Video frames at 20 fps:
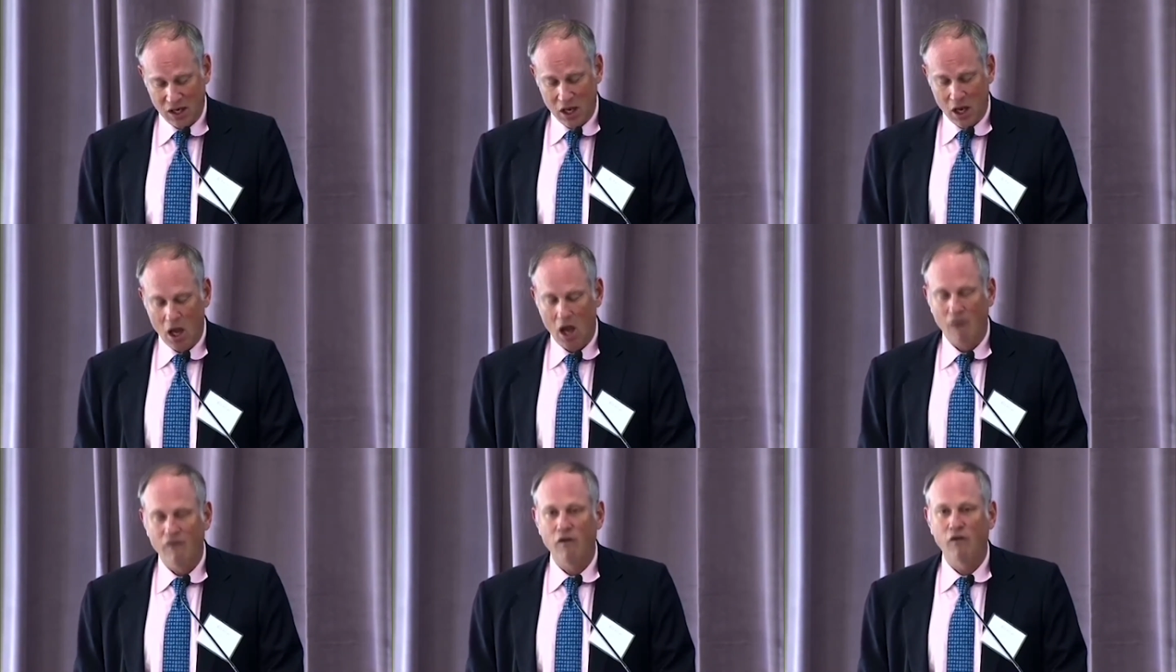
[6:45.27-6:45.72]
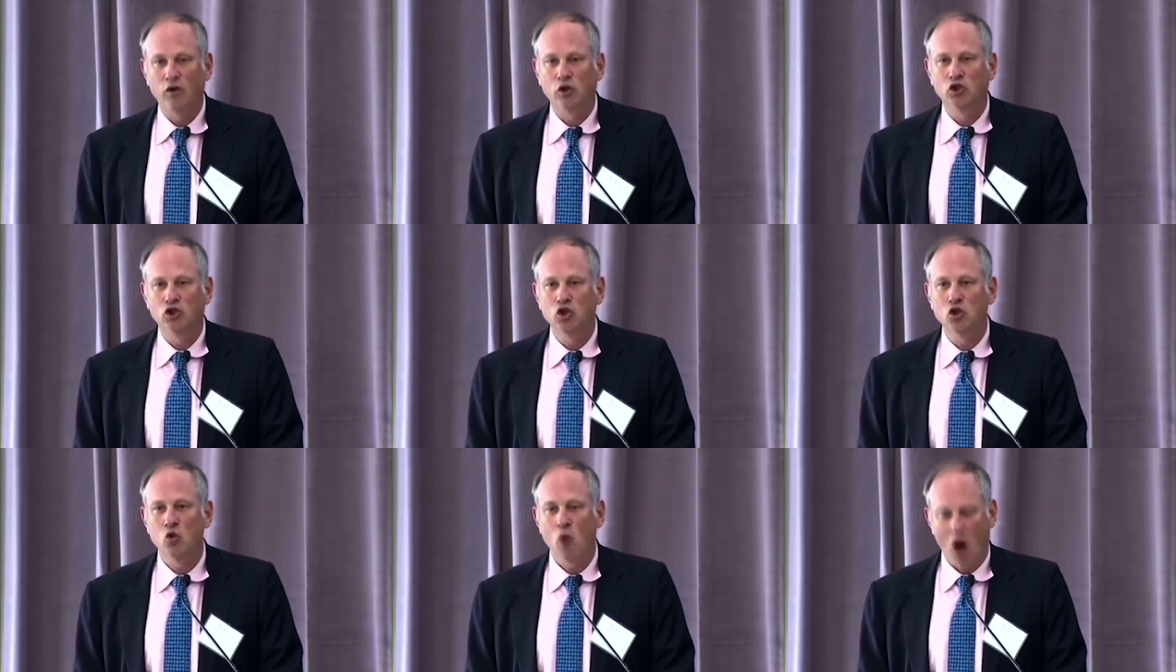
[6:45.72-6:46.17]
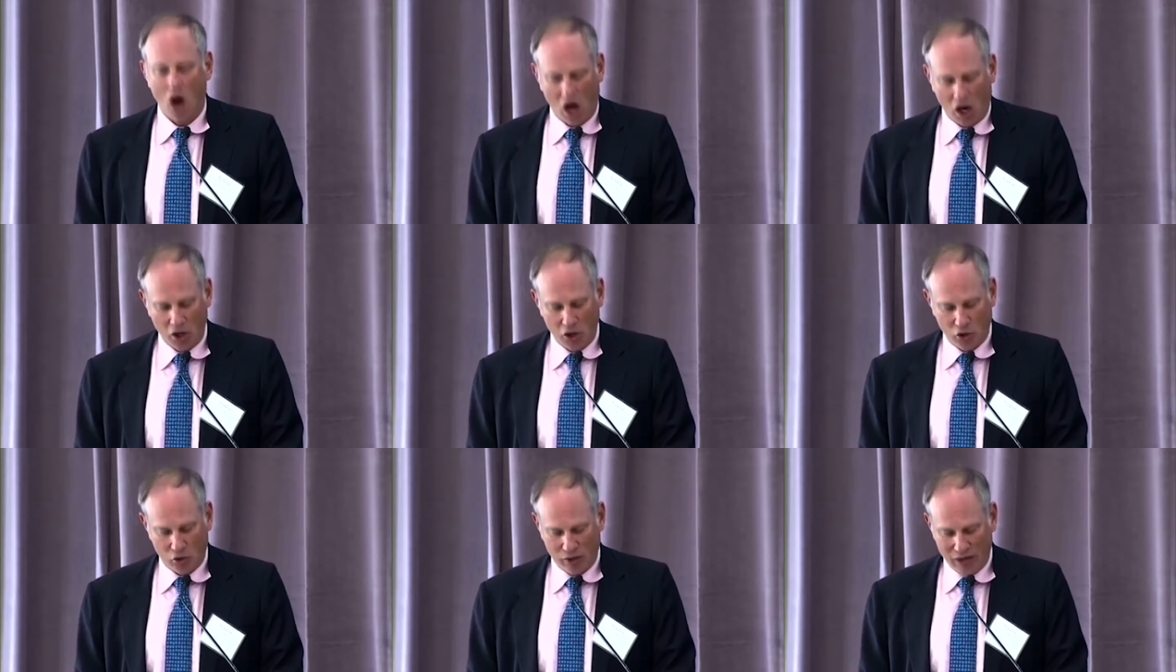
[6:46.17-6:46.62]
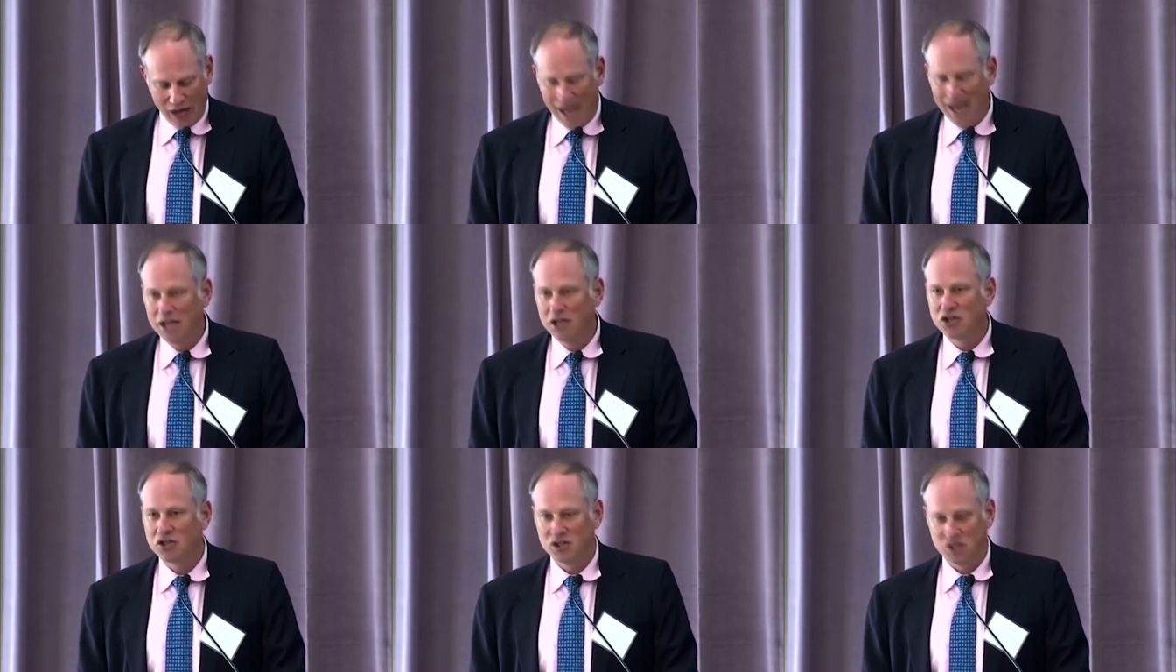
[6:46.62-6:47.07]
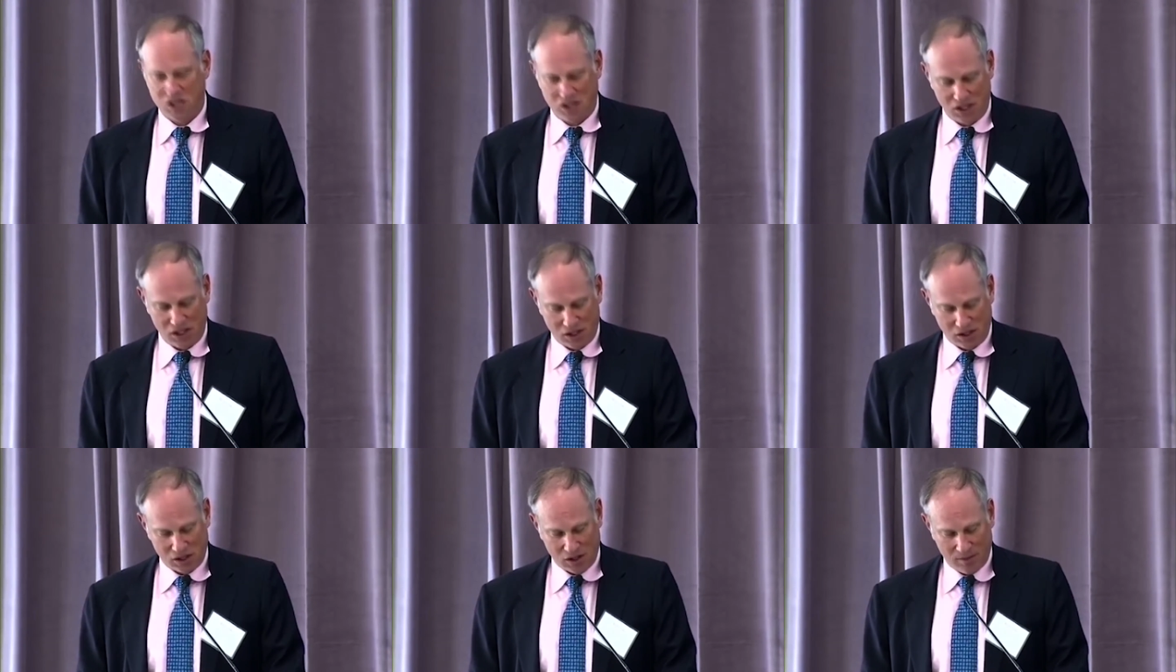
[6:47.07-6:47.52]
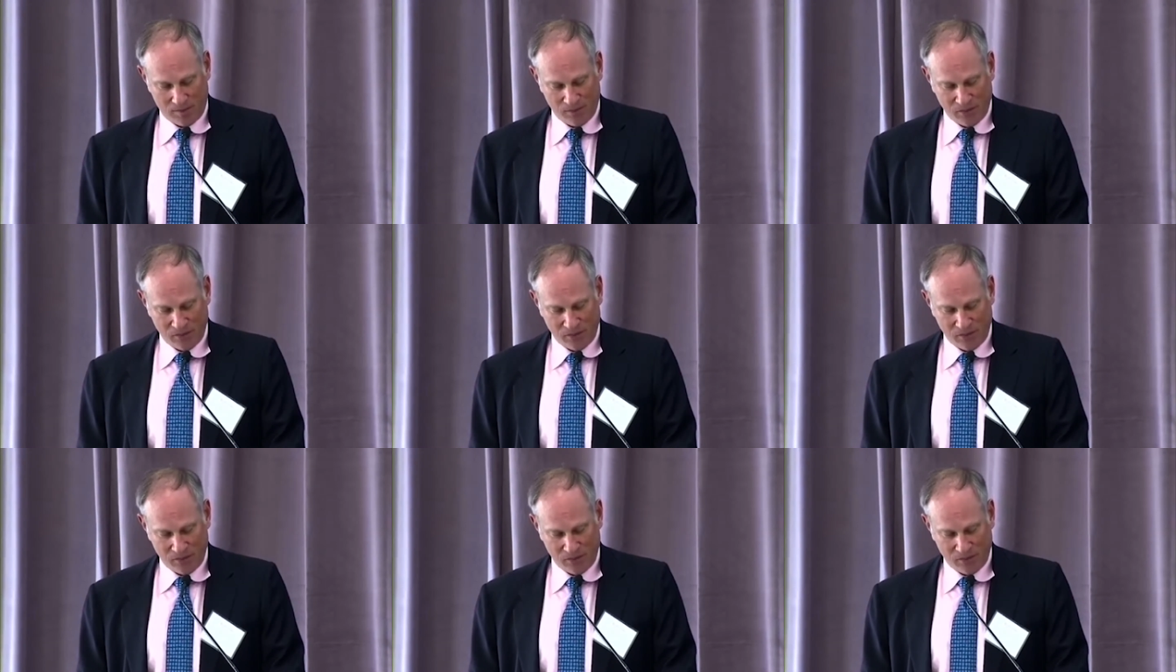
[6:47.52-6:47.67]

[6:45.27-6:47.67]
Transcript: of over 200 agencies.